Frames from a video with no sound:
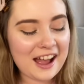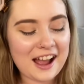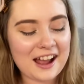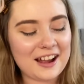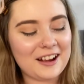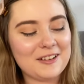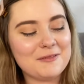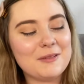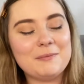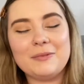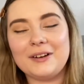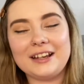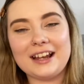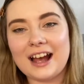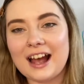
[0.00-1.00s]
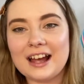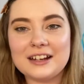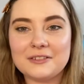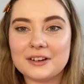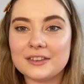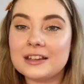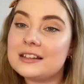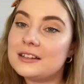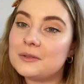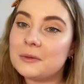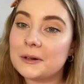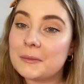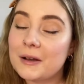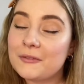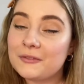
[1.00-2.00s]
Um, but yeah, anyway, this is
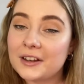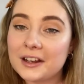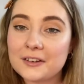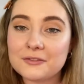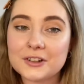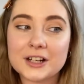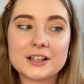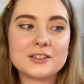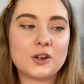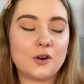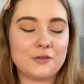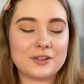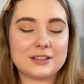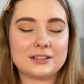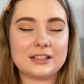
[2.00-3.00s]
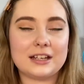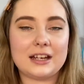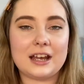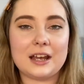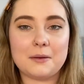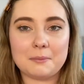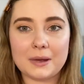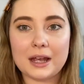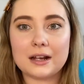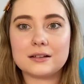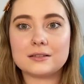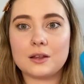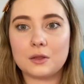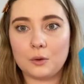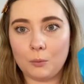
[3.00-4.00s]
one of my favourites. Obviously, it
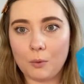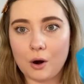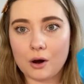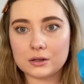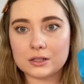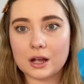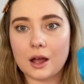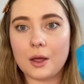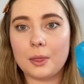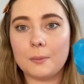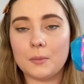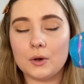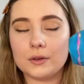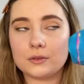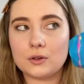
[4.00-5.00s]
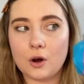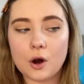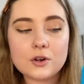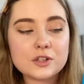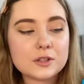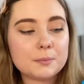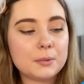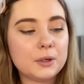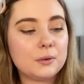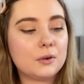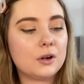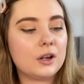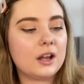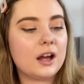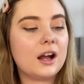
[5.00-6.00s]
makes the water the most gorgeous blue
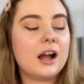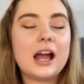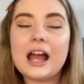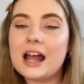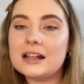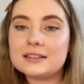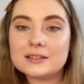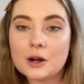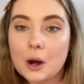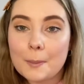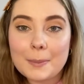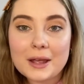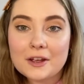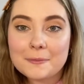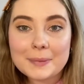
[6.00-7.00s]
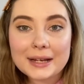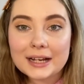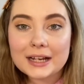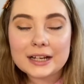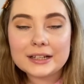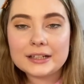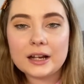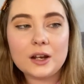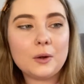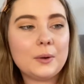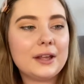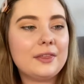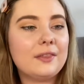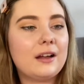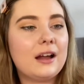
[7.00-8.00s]
colour. It's got a bit of pink and yellow
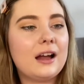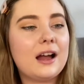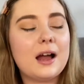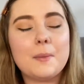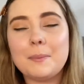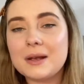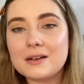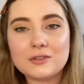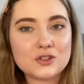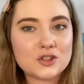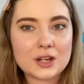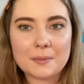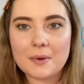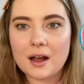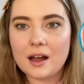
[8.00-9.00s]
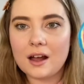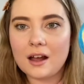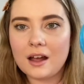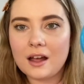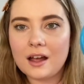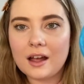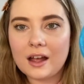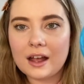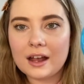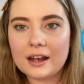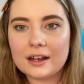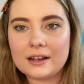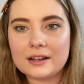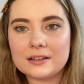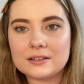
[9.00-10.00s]
in there, a bit of shimmer,
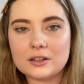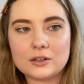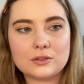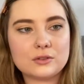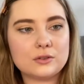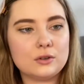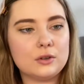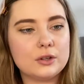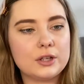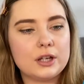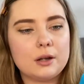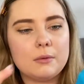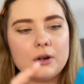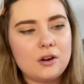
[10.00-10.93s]
it is so cute.